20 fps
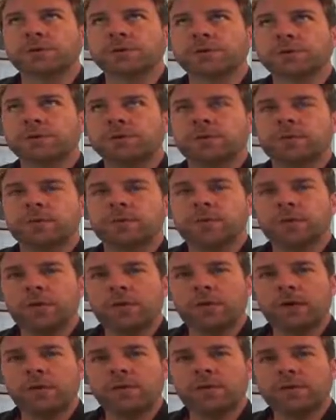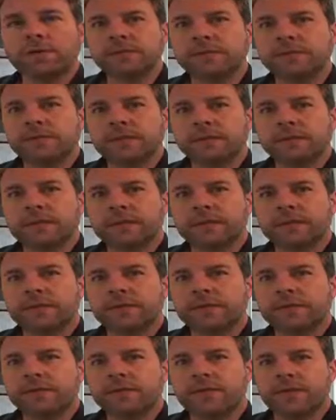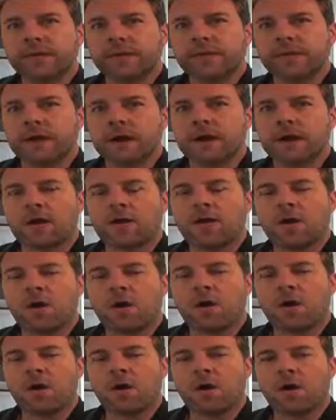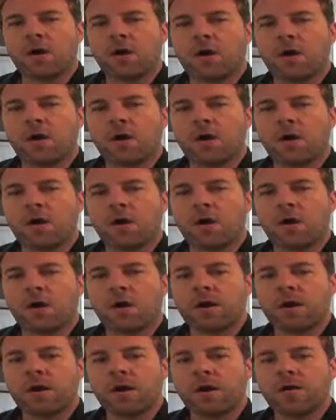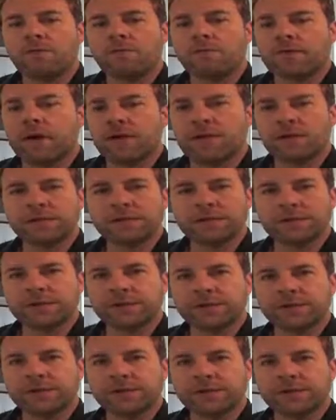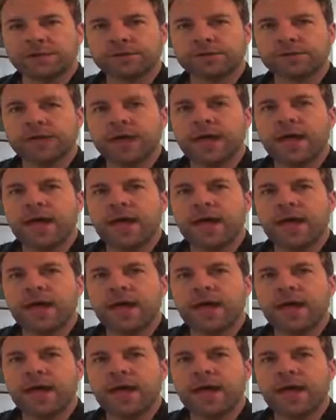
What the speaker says: So all these ladies in there are volunteers,